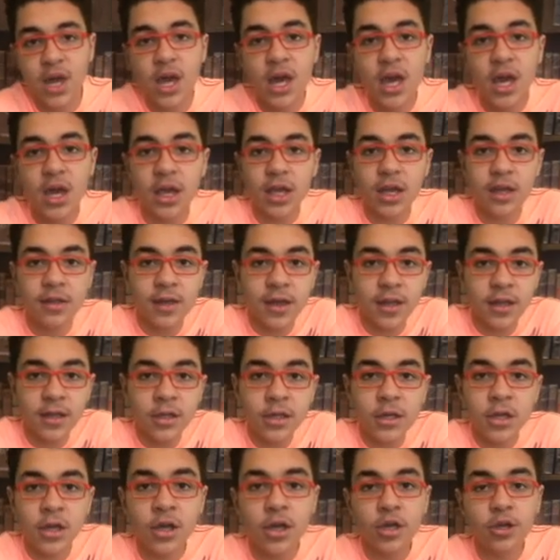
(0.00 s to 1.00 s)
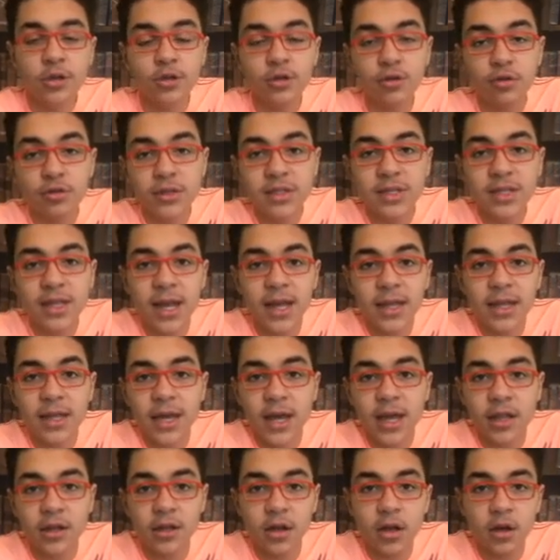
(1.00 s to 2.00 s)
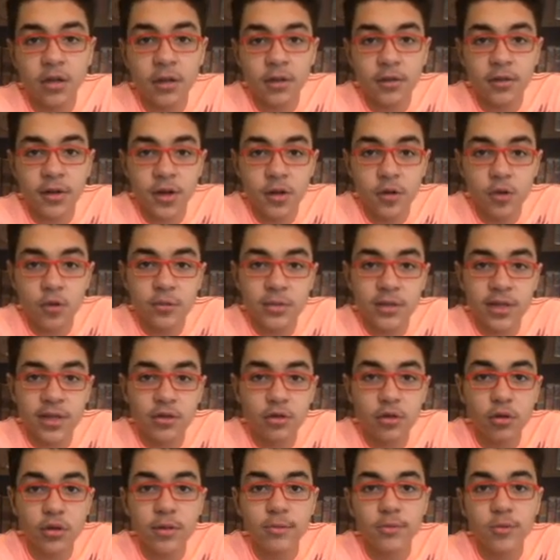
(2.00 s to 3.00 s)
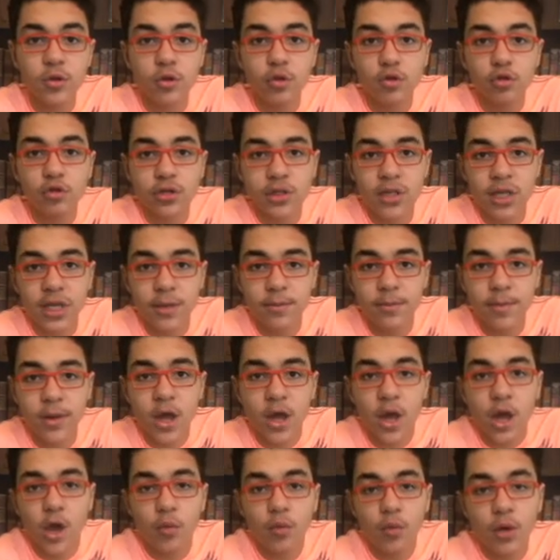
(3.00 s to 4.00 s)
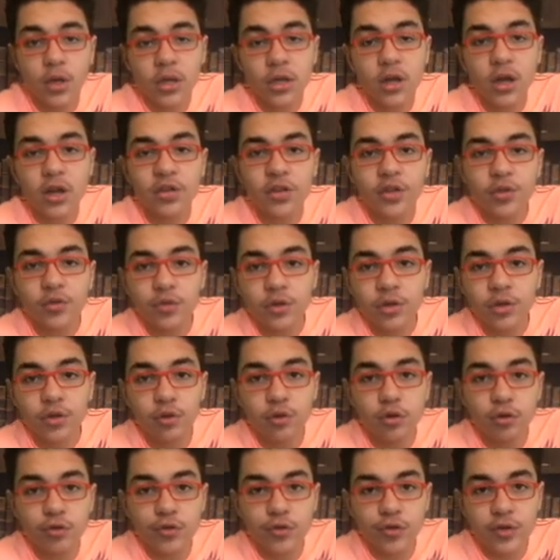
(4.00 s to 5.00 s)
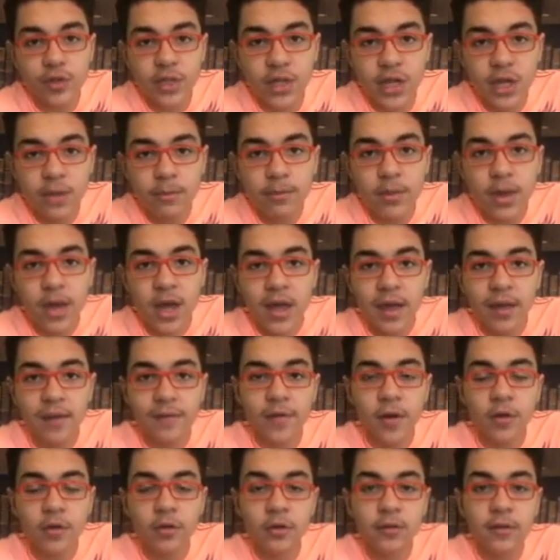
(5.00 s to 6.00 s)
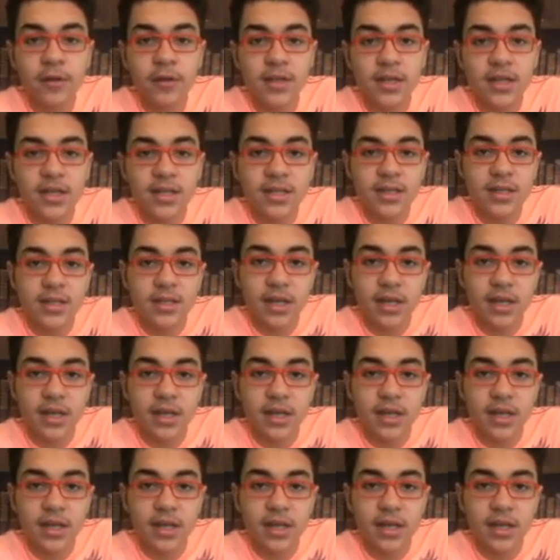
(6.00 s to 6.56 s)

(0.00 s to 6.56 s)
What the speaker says: He then showed Sadie and Carter their rooms and told them to go to sleep. When Carter went to go to sleep, he found out that his